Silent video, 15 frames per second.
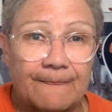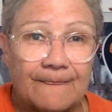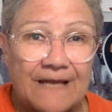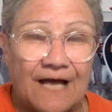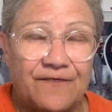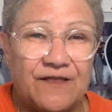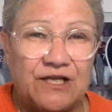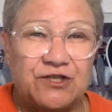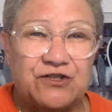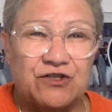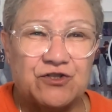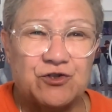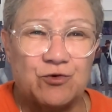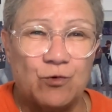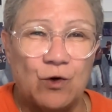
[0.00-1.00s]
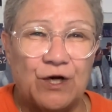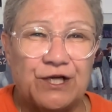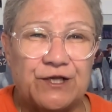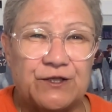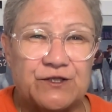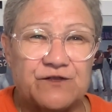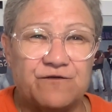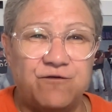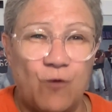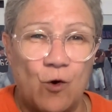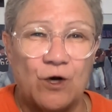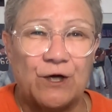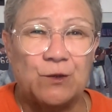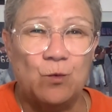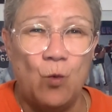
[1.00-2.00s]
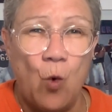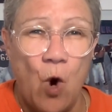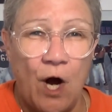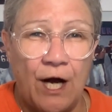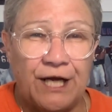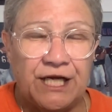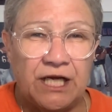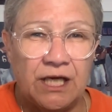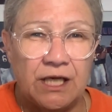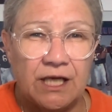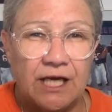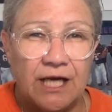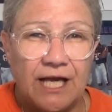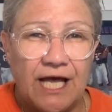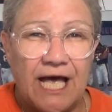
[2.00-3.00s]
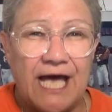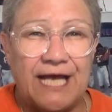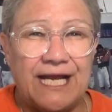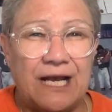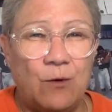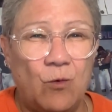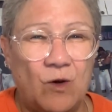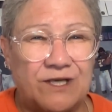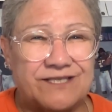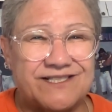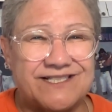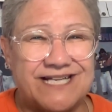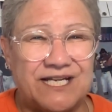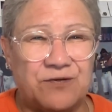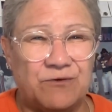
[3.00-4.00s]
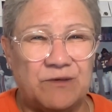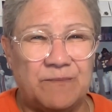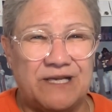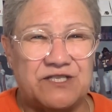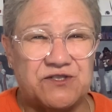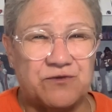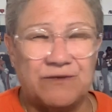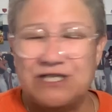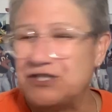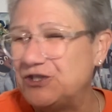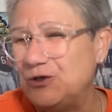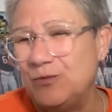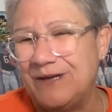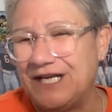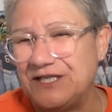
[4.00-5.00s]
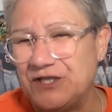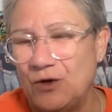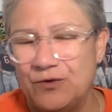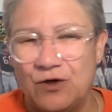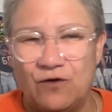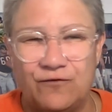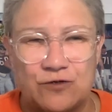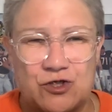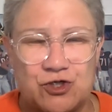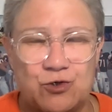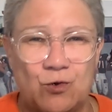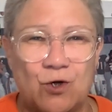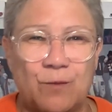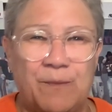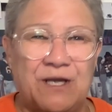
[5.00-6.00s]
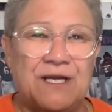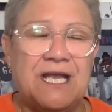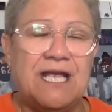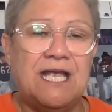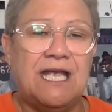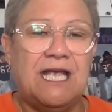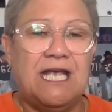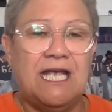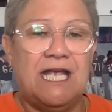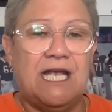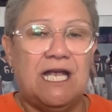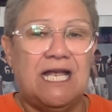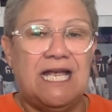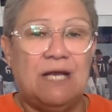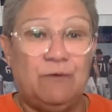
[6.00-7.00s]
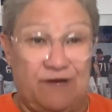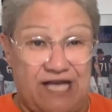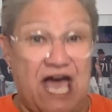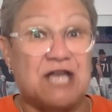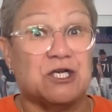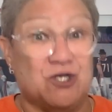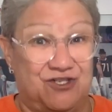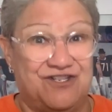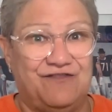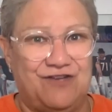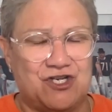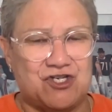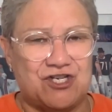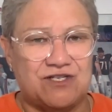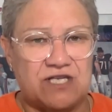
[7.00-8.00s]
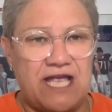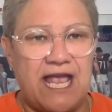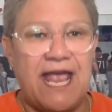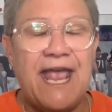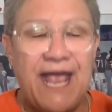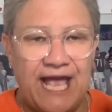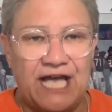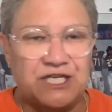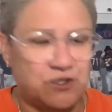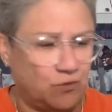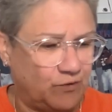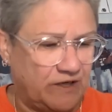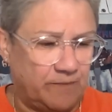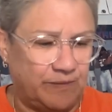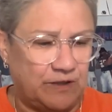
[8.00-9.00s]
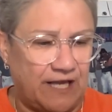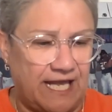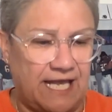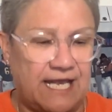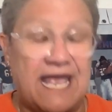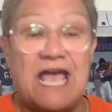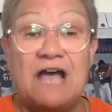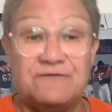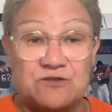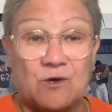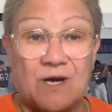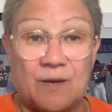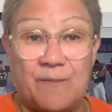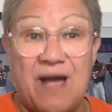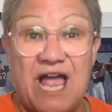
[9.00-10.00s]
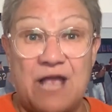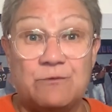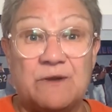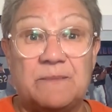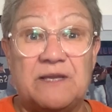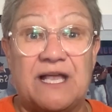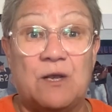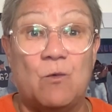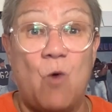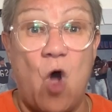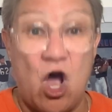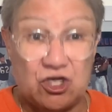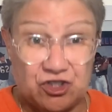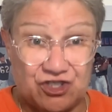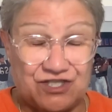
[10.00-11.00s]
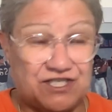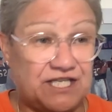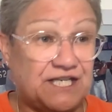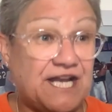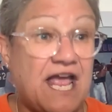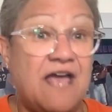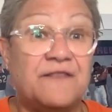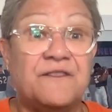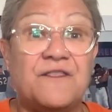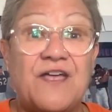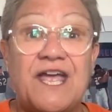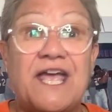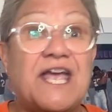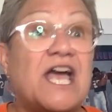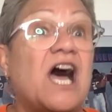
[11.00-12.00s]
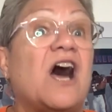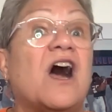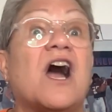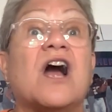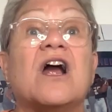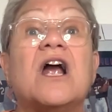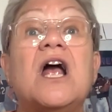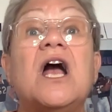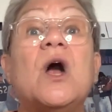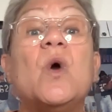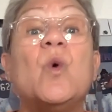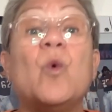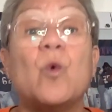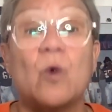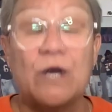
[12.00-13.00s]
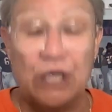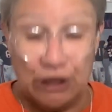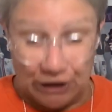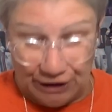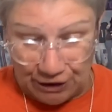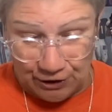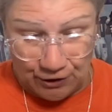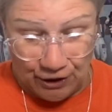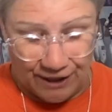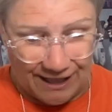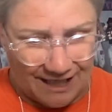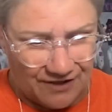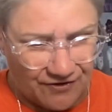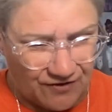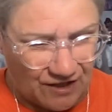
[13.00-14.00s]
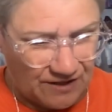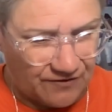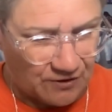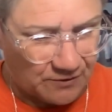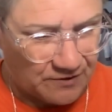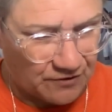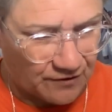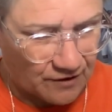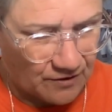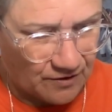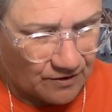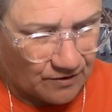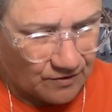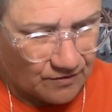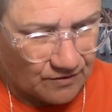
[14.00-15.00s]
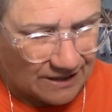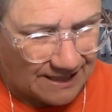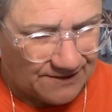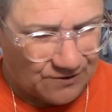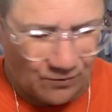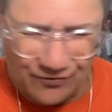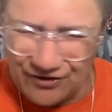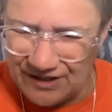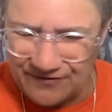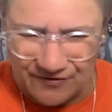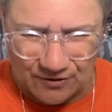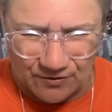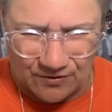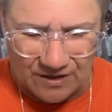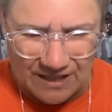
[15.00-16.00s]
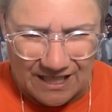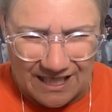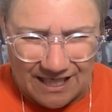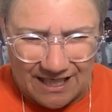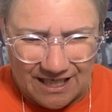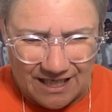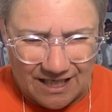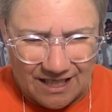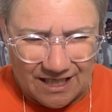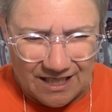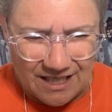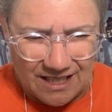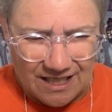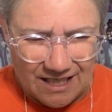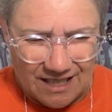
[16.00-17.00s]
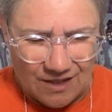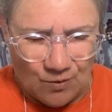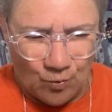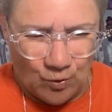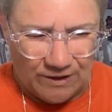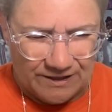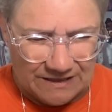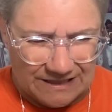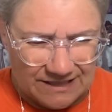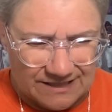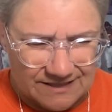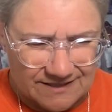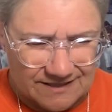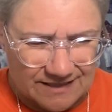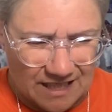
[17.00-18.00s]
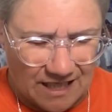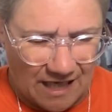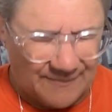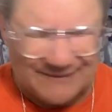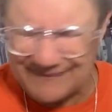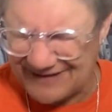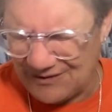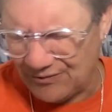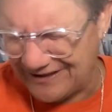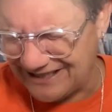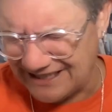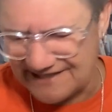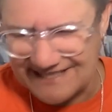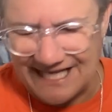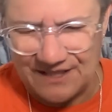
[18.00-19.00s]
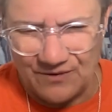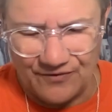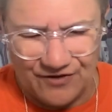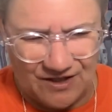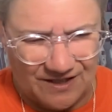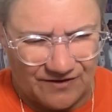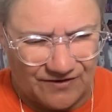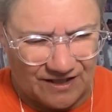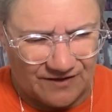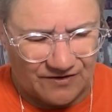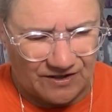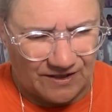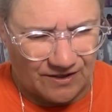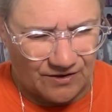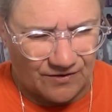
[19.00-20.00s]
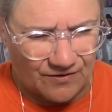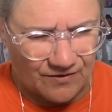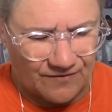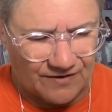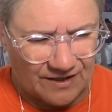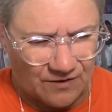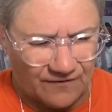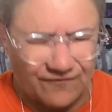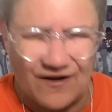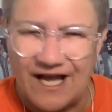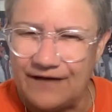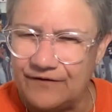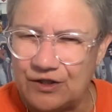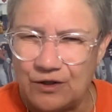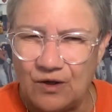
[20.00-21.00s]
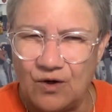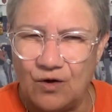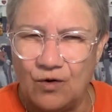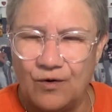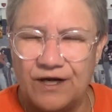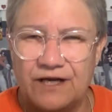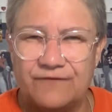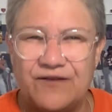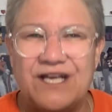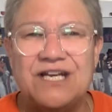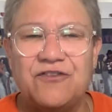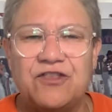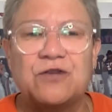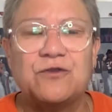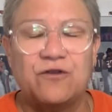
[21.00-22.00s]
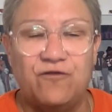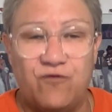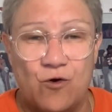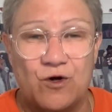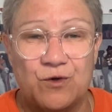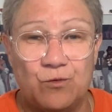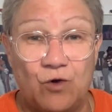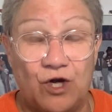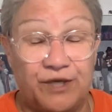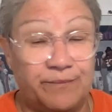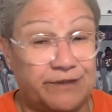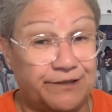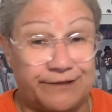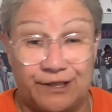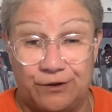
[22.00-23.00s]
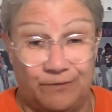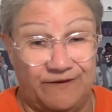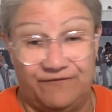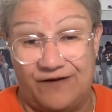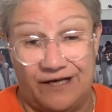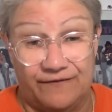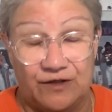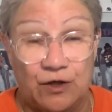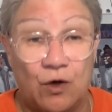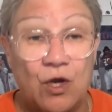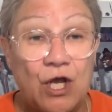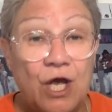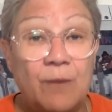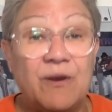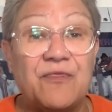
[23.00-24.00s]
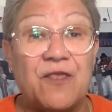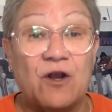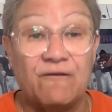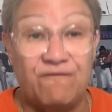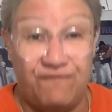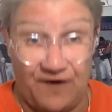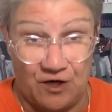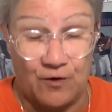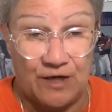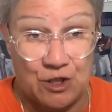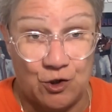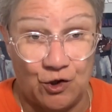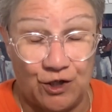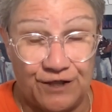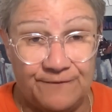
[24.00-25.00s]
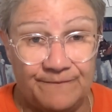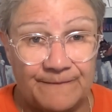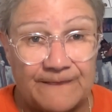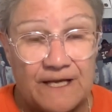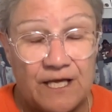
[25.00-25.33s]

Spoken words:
I think Detroit is 4-1, and I want to say Green Bay's 3-2, but I don't know for sure. But we got a good division, and we play after our bye. We play Washington, and they are really good. I think I don't think they're winless. Winless. I don't think that they're 5-0. If anything, they're 4-1, but they could be 5-0. But they're very good.